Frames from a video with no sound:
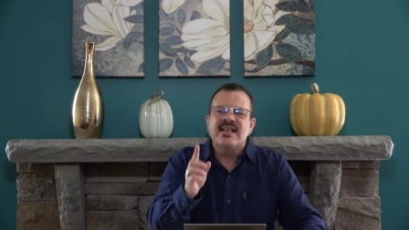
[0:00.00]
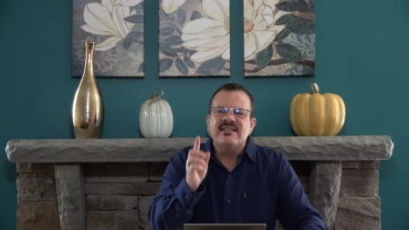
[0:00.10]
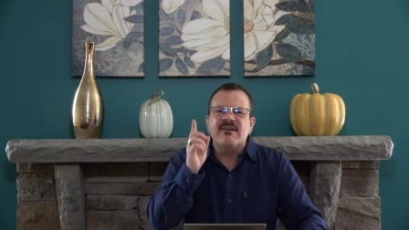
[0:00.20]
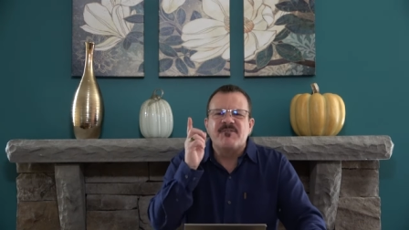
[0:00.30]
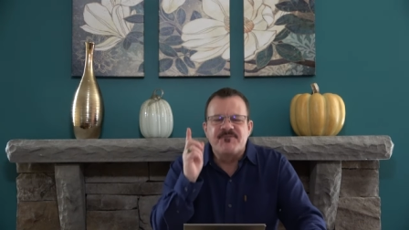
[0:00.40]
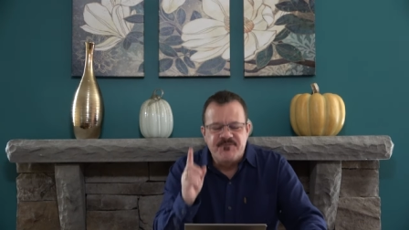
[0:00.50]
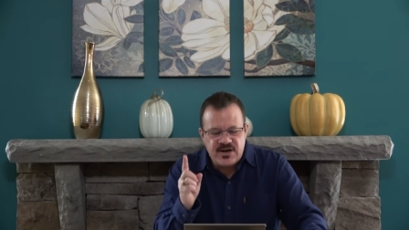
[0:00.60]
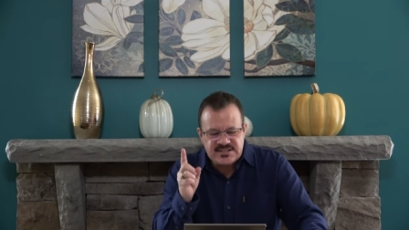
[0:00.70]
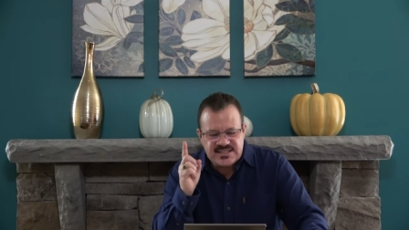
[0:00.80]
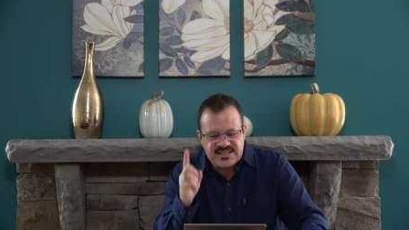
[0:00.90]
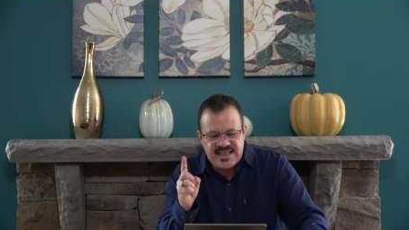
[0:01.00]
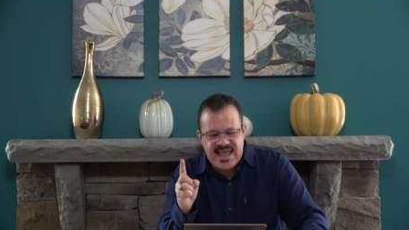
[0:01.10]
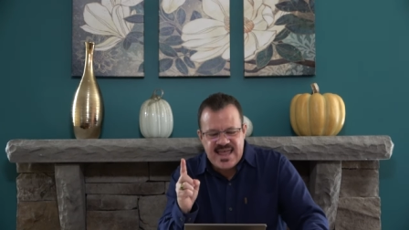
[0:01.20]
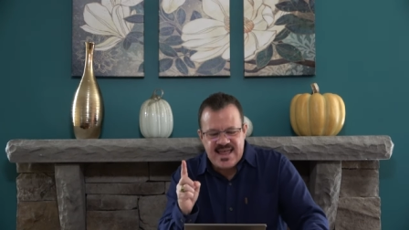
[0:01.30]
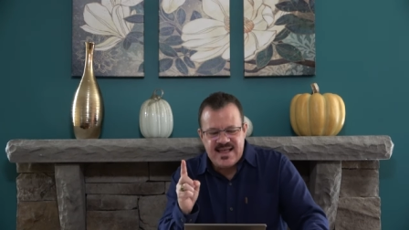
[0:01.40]
that the first
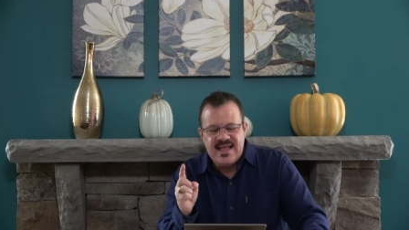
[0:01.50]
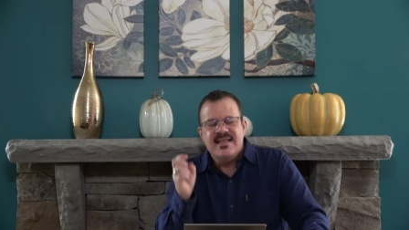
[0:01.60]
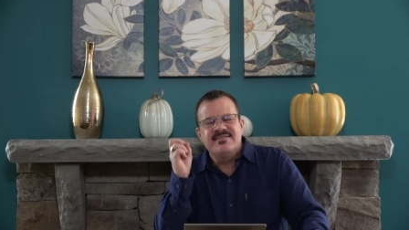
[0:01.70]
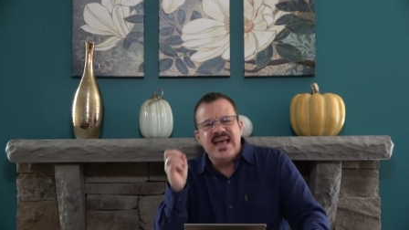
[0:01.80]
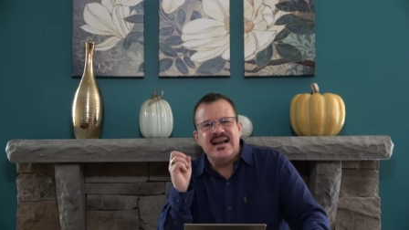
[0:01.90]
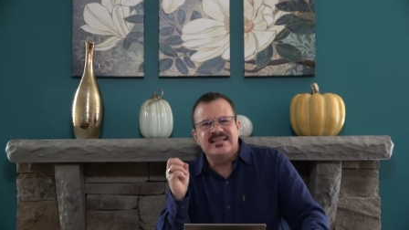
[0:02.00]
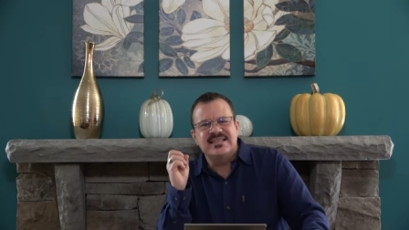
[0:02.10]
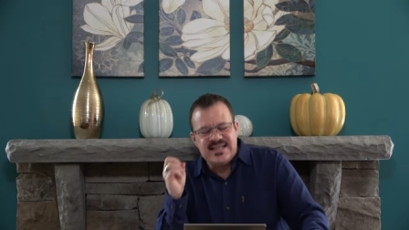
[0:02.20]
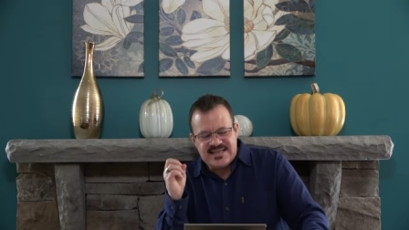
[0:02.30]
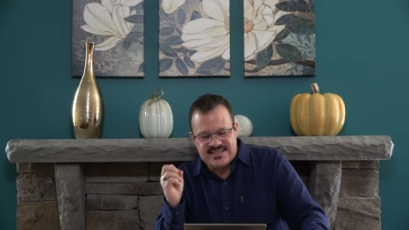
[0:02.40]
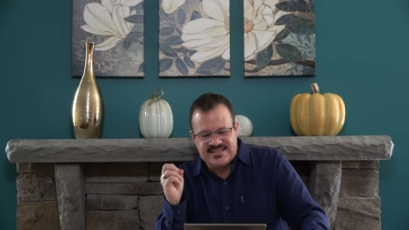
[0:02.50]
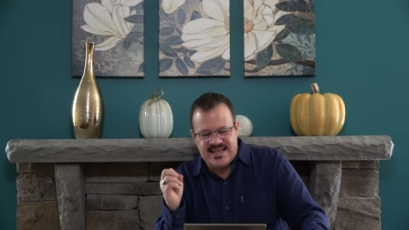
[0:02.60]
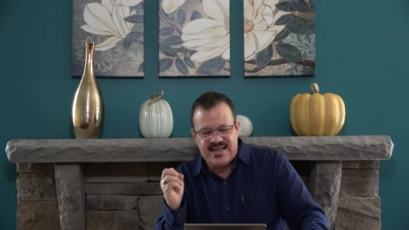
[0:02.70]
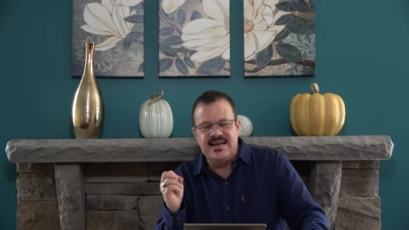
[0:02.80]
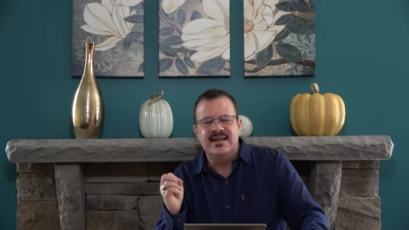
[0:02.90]
thing that is
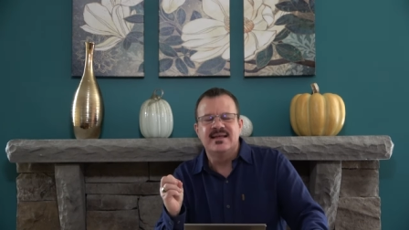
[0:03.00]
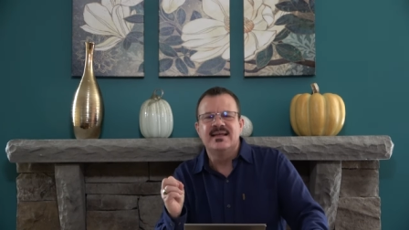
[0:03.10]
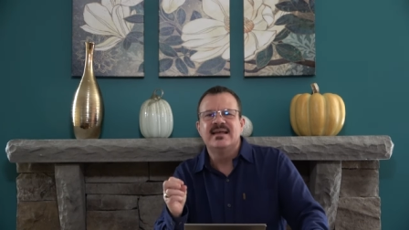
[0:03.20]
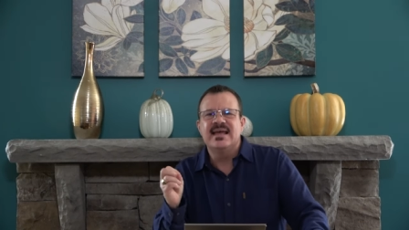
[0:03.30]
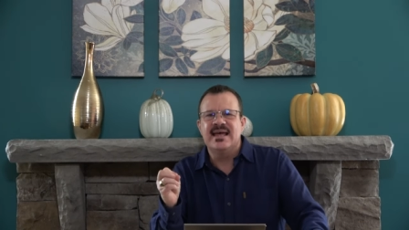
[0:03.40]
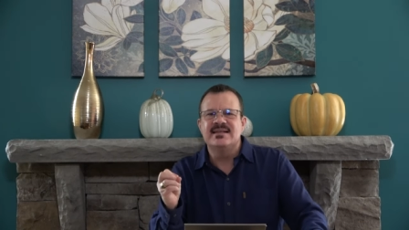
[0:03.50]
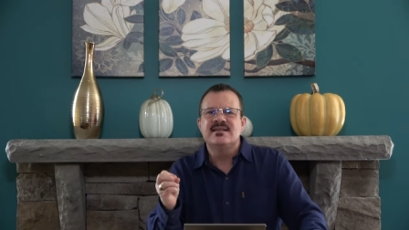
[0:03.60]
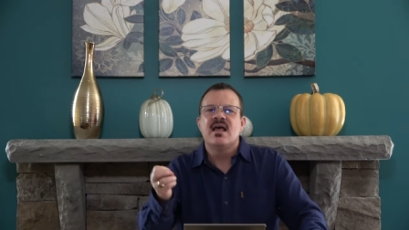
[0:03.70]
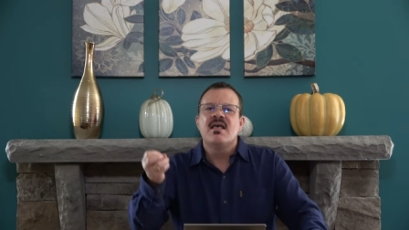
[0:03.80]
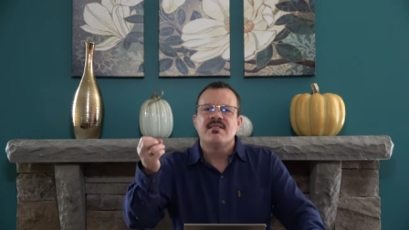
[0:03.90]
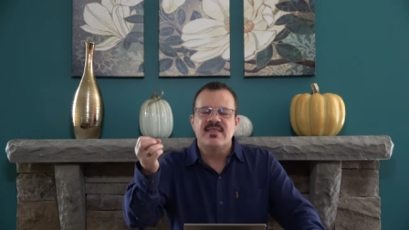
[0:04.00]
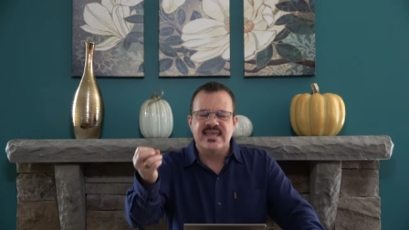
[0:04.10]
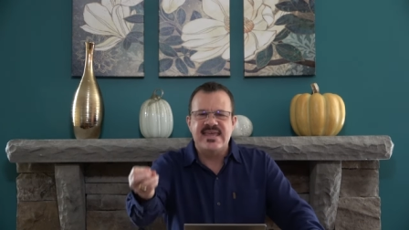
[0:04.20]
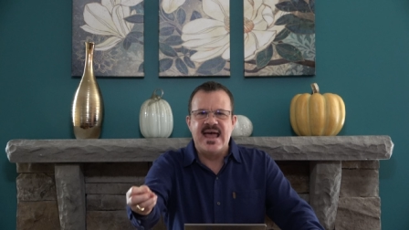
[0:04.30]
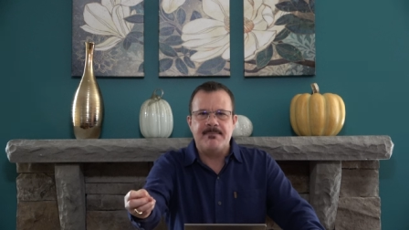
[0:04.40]
listed is the
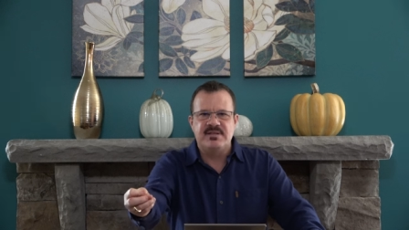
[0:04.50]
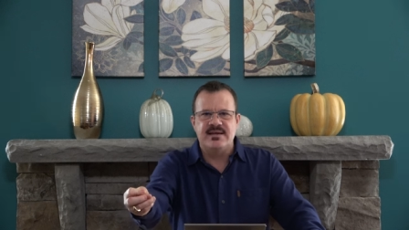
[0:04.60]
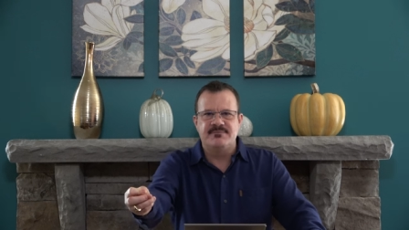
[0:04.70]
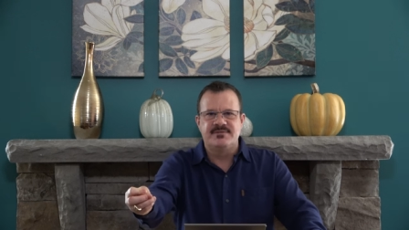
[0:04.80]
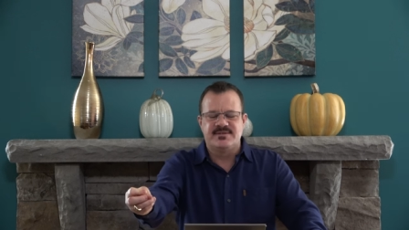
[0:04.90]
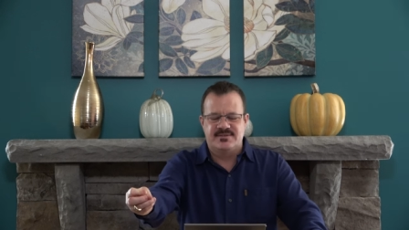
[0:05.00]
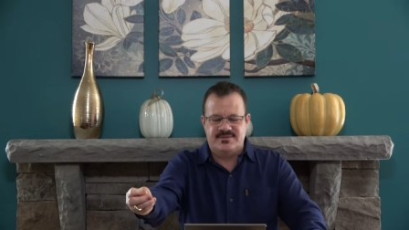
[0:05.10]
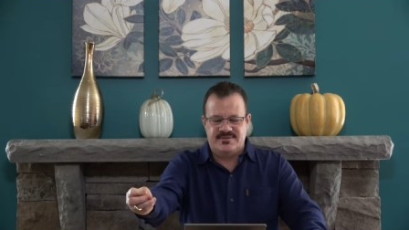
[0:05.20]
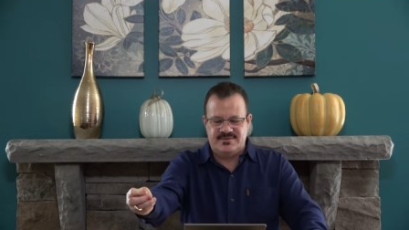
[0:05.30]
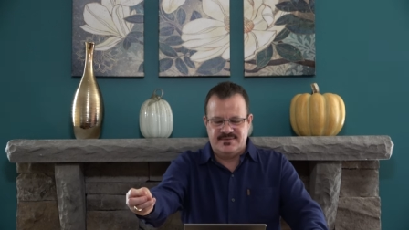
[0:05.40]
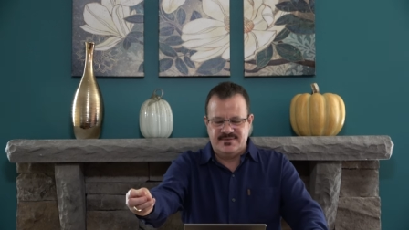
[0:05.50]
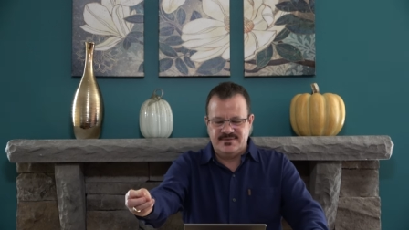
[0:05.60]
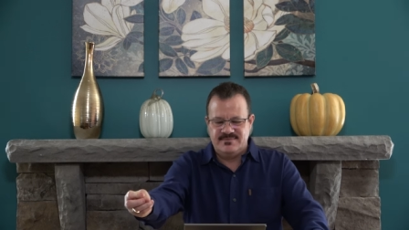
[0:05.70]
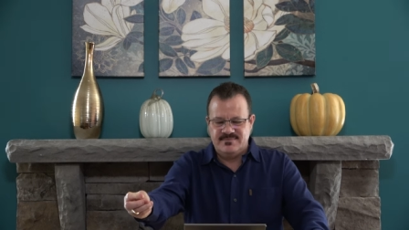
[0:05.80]
captives.